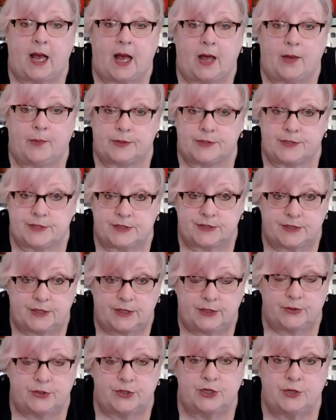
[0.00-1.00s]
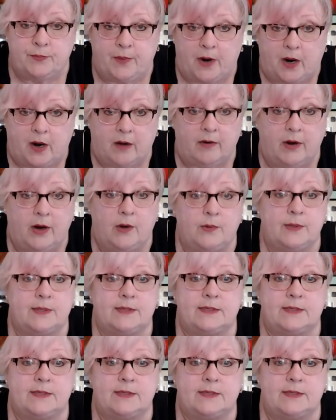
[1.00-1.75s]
I will see you tomorrow.